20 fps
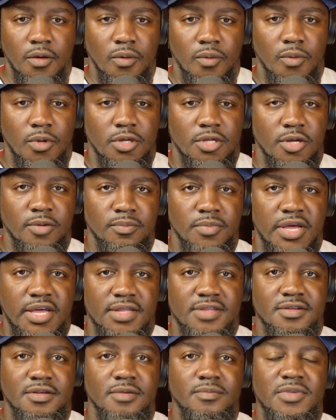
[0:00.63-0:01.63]
Welcome back
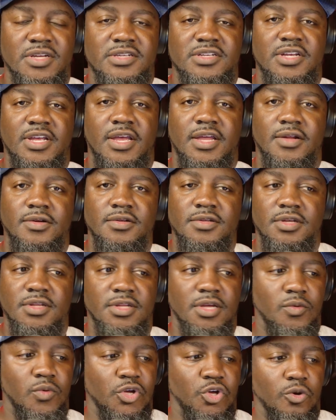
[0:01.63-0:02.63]
to my channel. Today
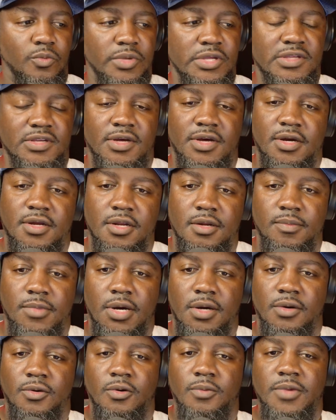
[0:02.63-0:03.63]
we're going to be talking
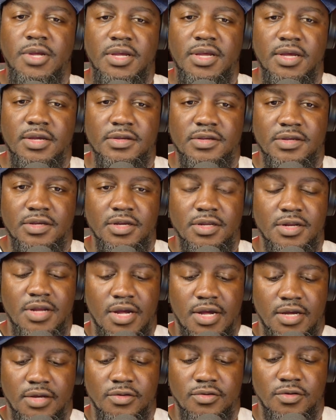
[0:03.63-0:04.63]
about O B S and
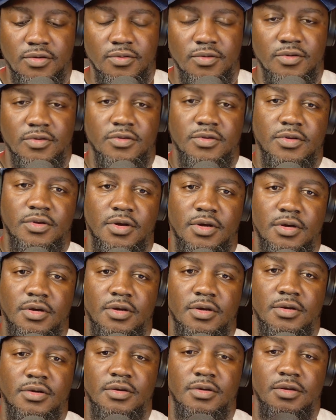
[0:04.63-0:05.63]
how to
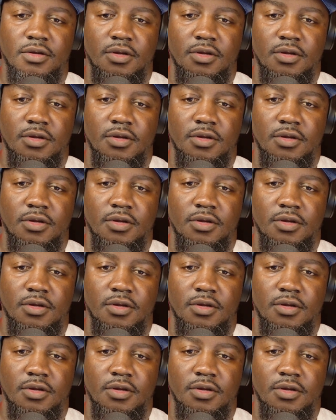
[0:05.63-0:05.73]
install